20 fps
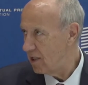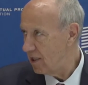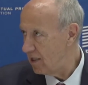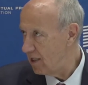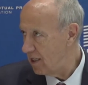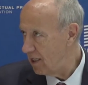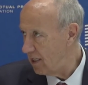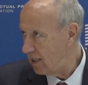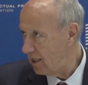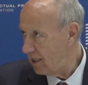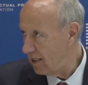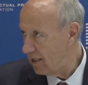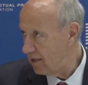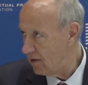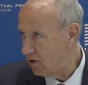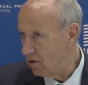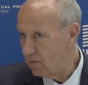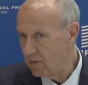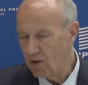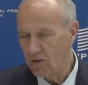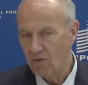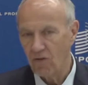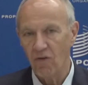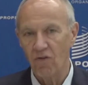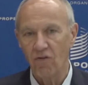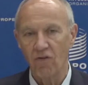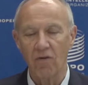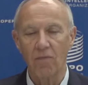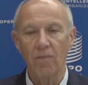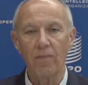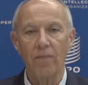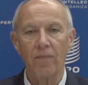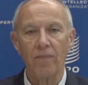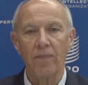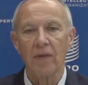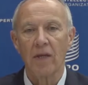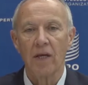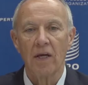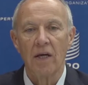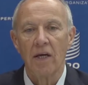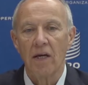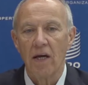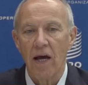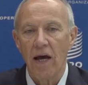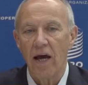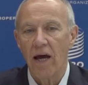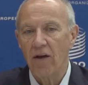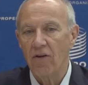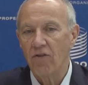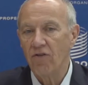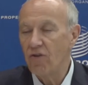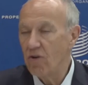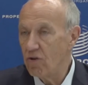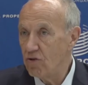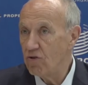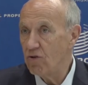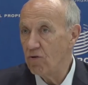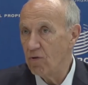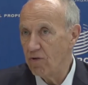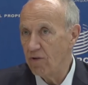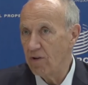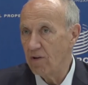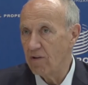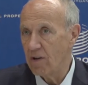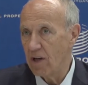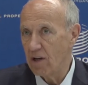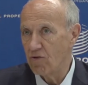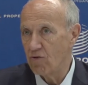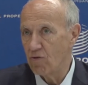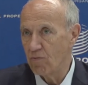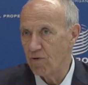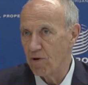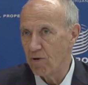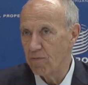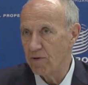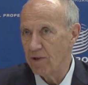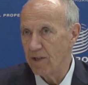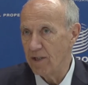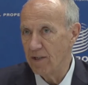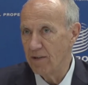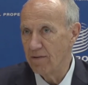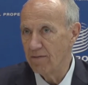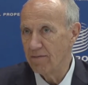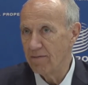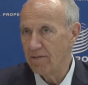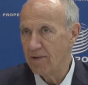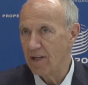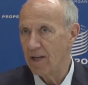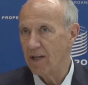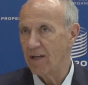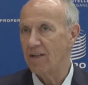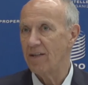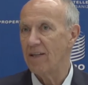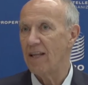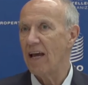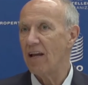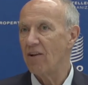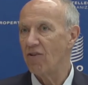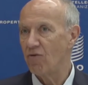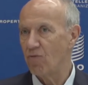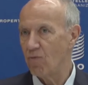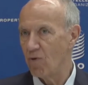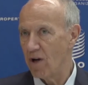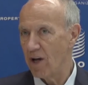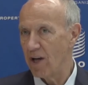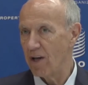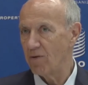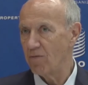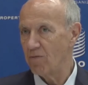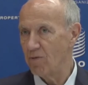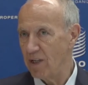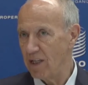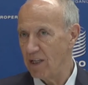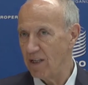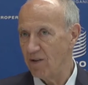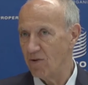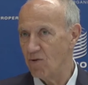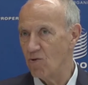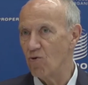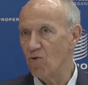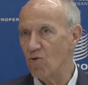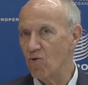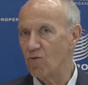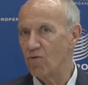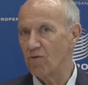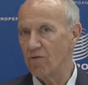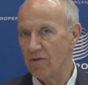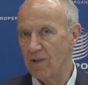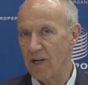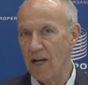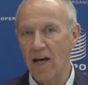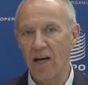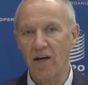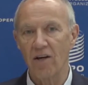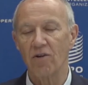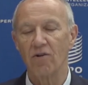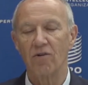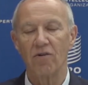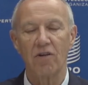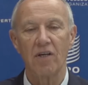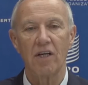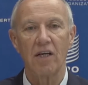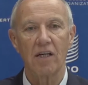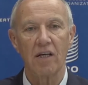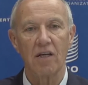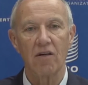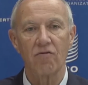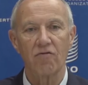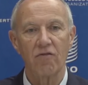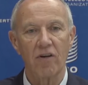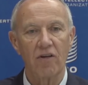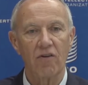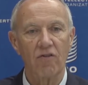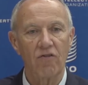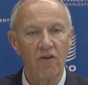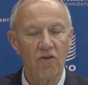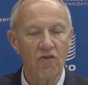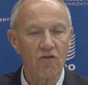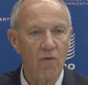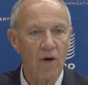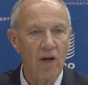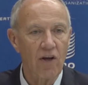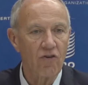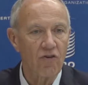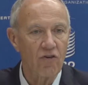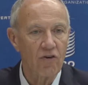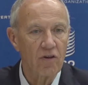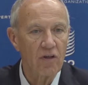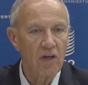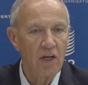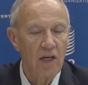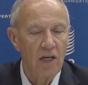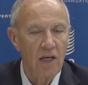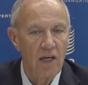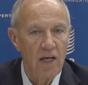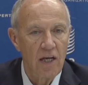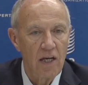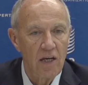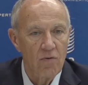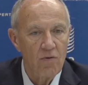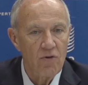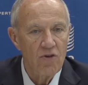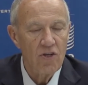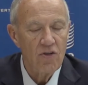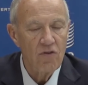in the economic system, so too is intellectual property. And that's why we all now confront a situation which